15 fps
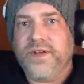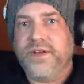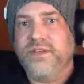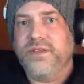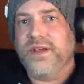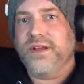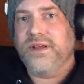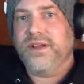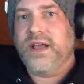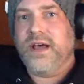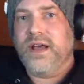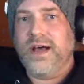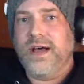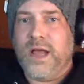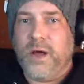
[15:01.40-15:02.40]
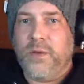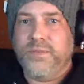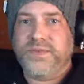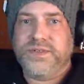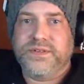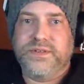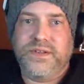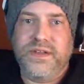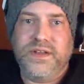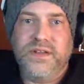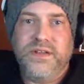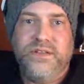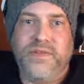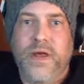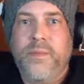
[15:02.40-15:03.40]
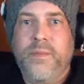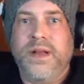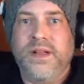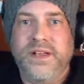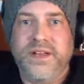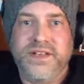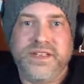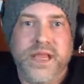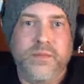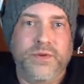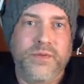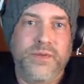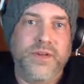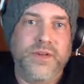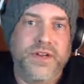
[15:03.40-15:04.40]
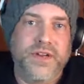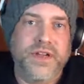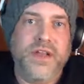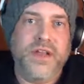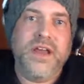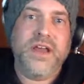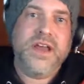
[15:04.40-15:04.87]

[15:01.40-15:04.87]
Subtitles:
a nonprofit that helped the developmentally disabled community.